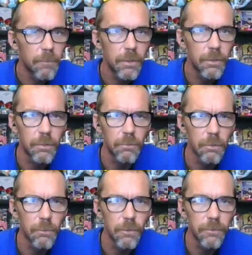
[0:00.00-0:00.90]
You can
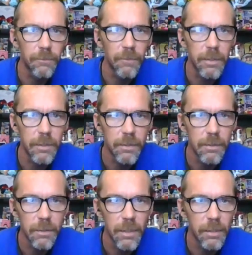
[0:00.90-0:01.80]
remove
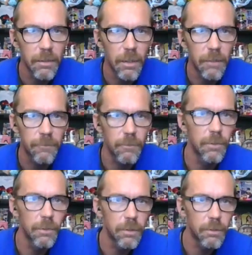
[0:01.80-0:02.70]
devices that aren't
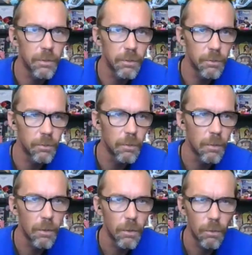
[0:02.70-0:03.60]
familiar to you
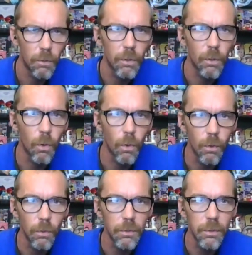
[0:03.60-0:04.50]
or
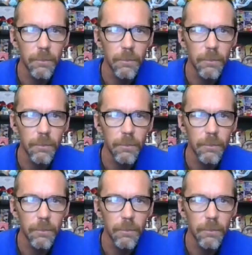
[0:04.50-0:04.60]
old